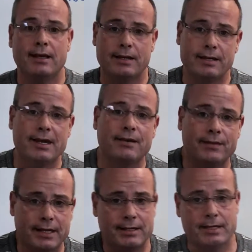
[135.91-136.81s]
and you
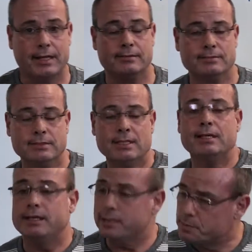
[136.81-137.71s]
have an end date.
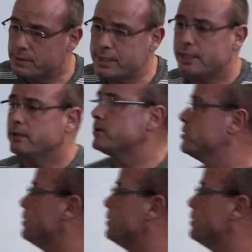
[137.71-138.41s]
In this particular